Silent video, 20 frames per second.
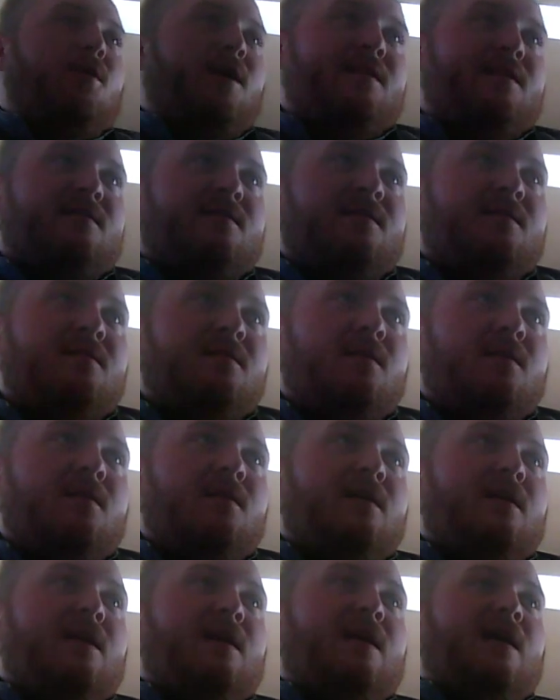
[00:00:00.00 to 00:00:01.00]
points.
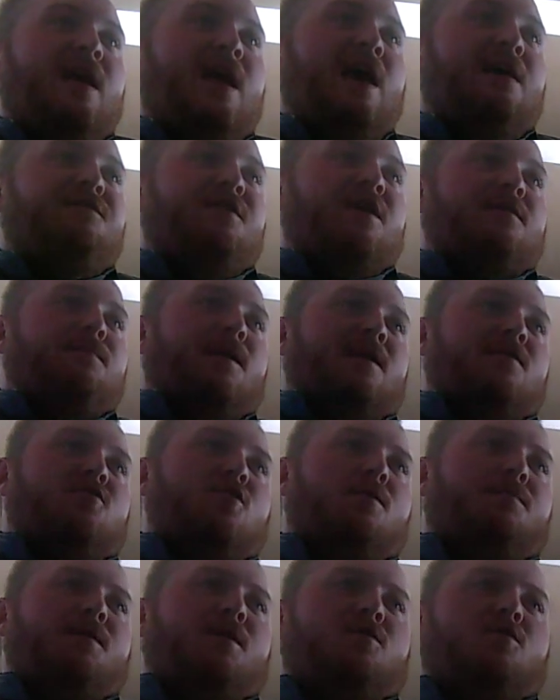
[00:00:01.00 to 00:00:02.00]
FX bonds,
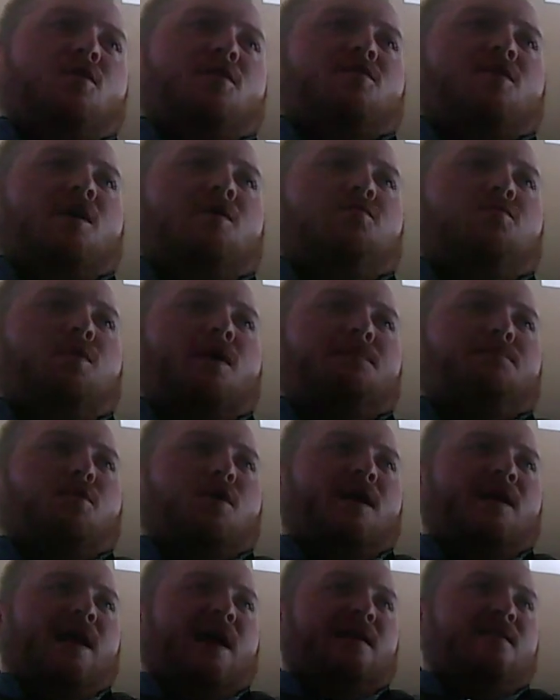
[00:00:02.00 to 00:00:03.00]
European U.S.
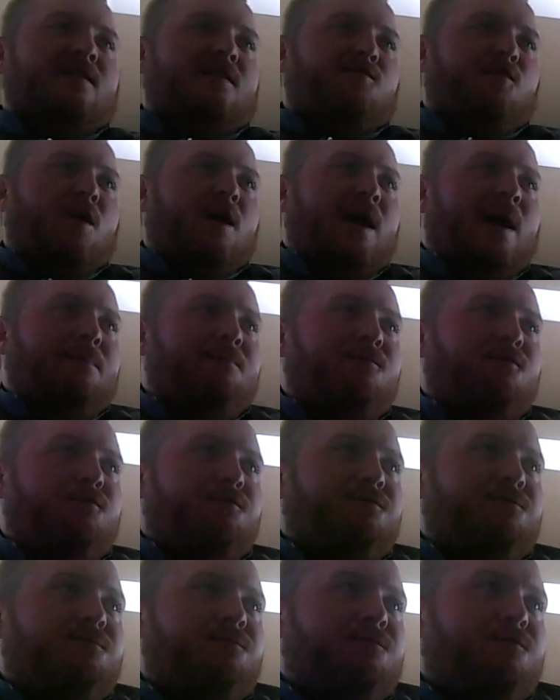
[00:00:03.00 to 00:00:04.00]
1.964 up
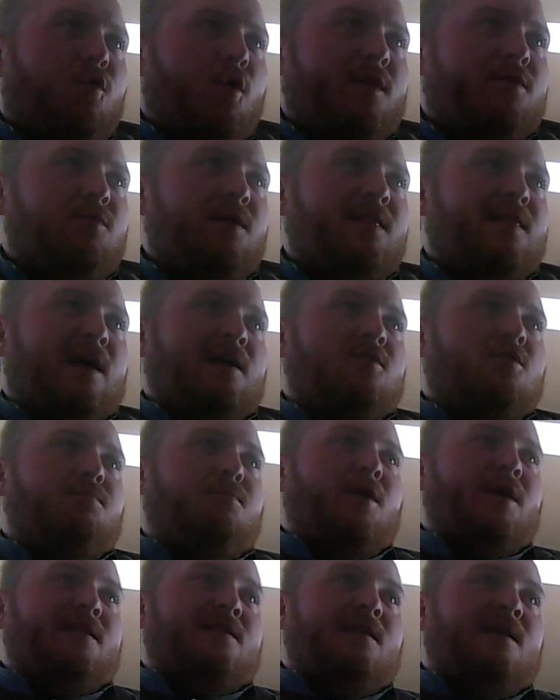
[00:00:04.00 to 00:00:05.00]
43,000
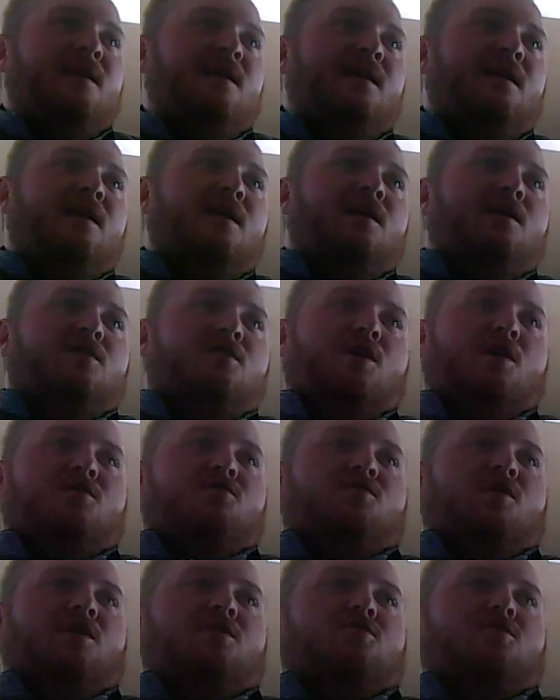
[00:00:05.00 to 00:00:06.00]
points.
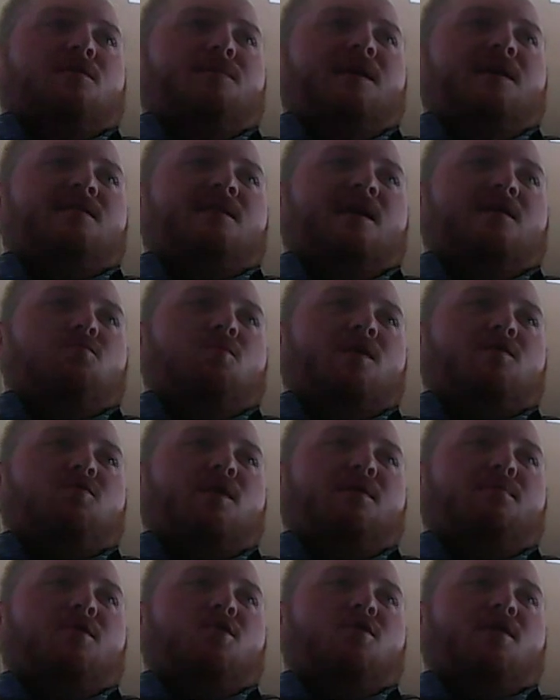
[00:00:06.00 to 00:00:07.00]
U.S. dollar, Germany's yen
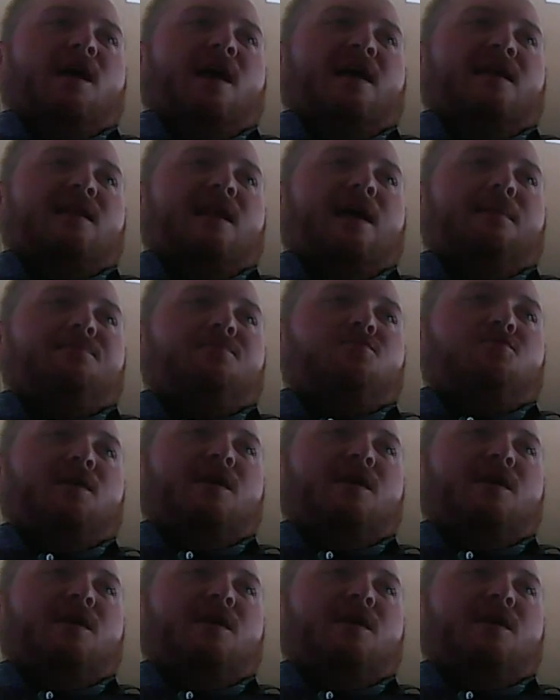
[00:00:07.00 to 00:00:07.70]
1.109 up